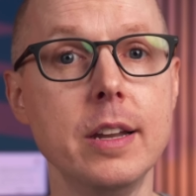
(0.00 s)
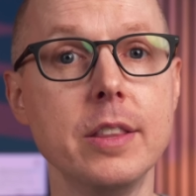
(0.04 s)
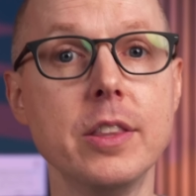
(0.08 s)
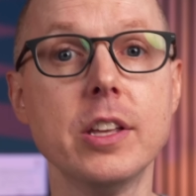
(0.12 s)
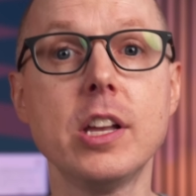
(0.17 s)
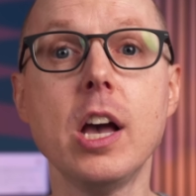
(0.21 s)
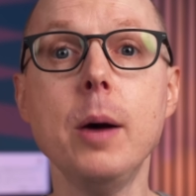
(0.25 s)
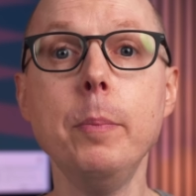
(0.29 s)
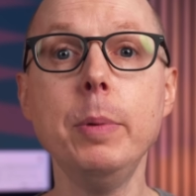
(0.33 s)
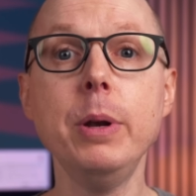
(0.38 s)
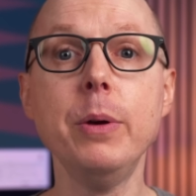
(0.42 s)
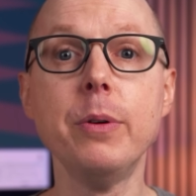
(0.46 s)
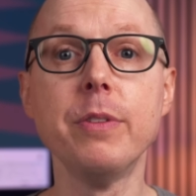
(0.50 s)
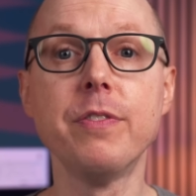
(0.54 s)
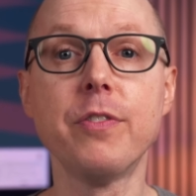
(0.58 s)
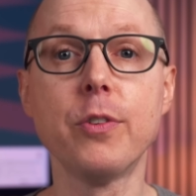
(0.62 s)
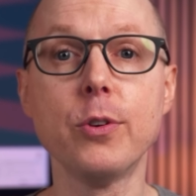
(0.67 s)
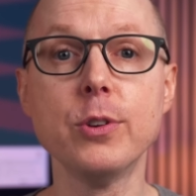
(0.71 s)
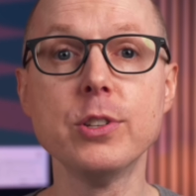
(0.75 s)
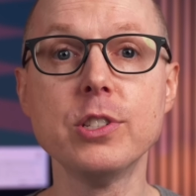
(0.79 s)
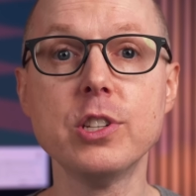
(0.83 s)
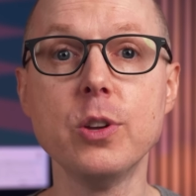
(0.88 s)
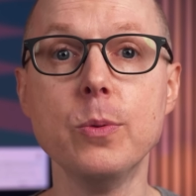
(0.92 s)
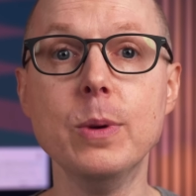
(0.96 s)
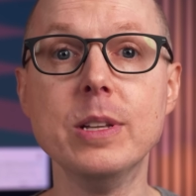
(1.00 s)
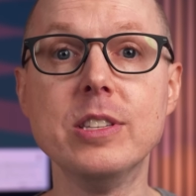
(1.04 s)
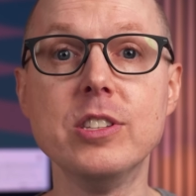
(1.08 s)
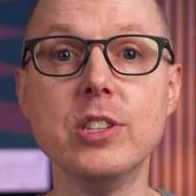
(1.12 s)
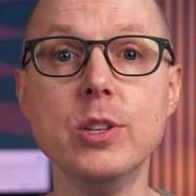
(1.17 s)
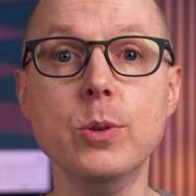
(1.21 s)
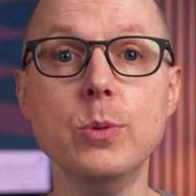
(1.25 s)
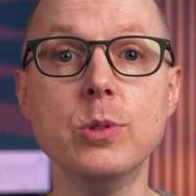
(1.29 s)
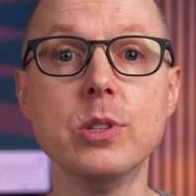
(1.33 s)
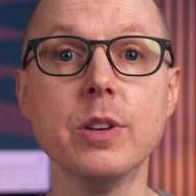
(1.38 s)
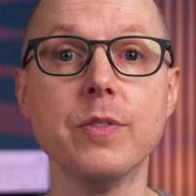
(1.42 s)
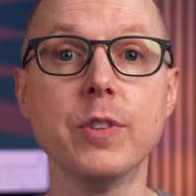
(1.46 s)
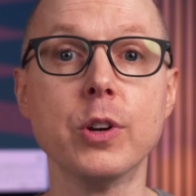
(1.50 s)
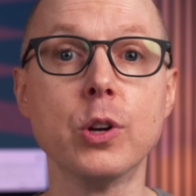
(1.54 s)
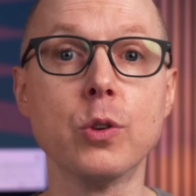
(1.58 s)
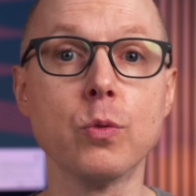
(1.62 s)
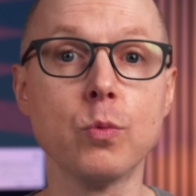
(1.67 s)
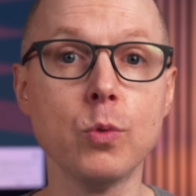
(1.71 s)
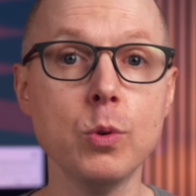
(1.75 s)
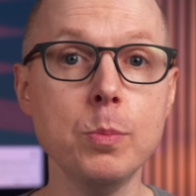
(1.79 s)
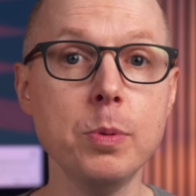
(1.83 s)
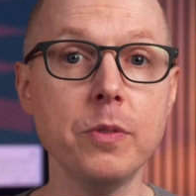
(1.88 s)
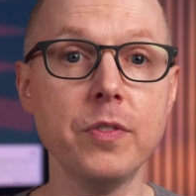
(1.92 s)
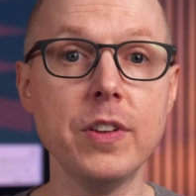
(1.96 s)
The company refers to its use of a
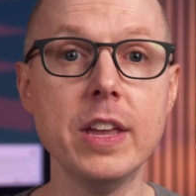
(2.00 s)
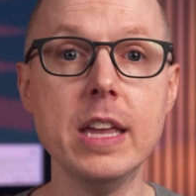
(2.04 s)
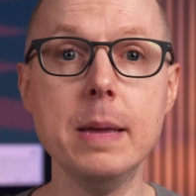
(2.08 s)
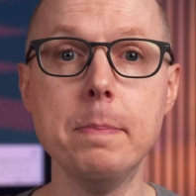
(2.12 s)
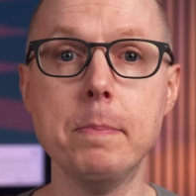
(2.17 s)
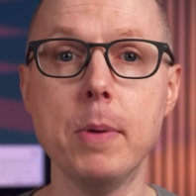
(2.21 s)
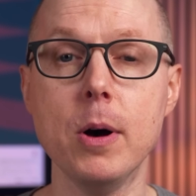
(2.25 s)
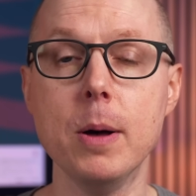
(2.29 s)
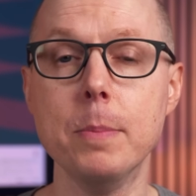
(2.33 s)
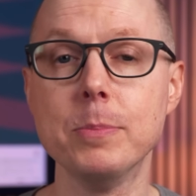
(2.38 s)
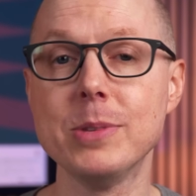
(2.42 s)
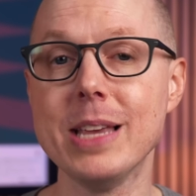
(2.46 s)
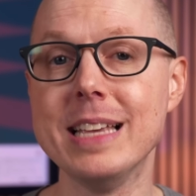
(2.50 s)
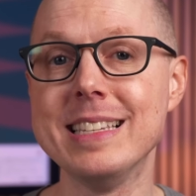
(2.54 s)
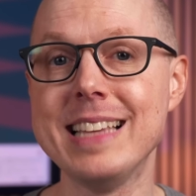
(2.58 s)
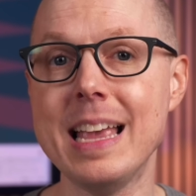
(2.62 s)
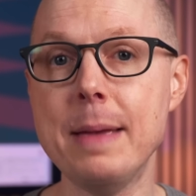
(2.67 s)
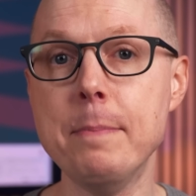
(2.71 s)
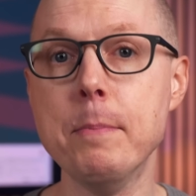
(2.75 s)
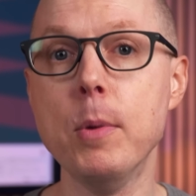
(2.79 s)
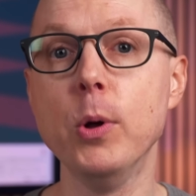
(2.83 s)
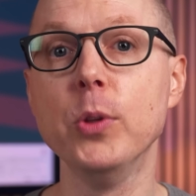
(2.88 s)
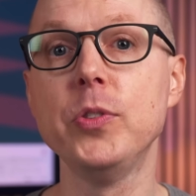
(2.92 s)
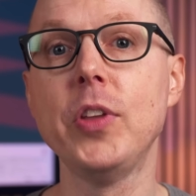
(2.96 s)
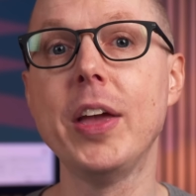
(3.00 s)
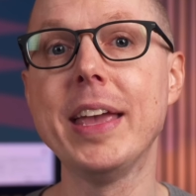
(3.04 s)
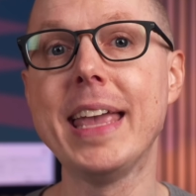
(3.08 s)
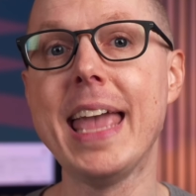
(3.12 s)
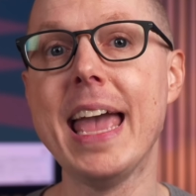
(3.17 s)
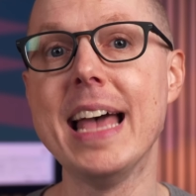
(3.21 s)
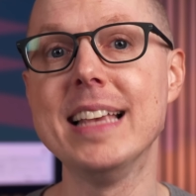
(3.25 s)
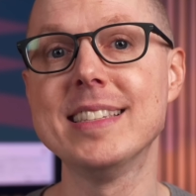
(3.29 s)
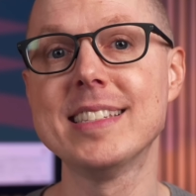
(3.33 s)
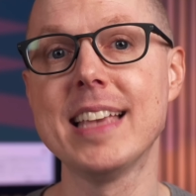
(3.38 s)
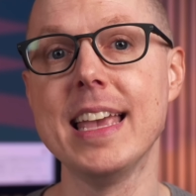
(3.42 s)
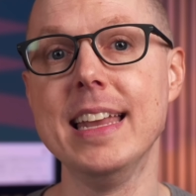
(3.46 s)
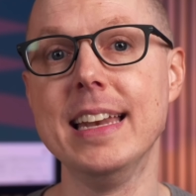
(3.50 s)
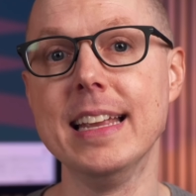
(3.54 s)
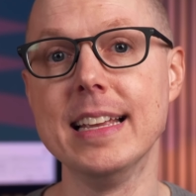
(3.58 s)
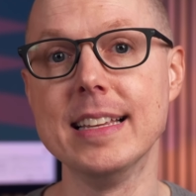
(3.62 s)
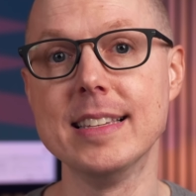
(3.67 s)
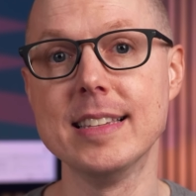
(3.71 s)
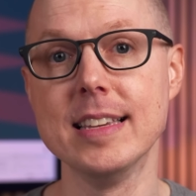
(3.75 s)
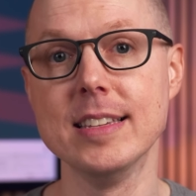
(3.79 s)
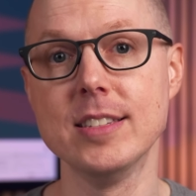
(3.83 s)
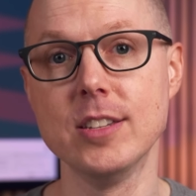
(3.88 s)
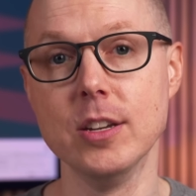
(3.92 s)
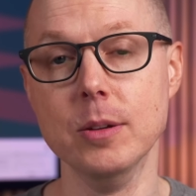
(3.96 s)
group of heat pumps as a
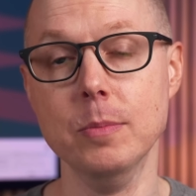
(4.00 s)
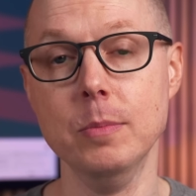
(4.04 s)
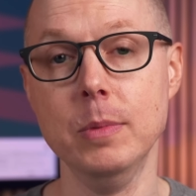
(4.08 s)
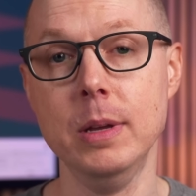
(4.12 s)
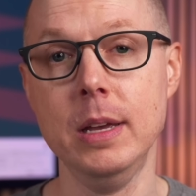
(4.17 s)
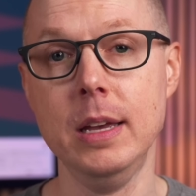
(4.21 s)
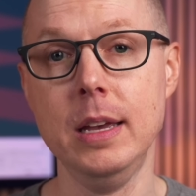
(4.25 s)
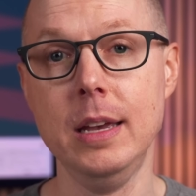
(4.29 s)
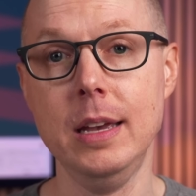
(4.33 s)
multi-cascading system.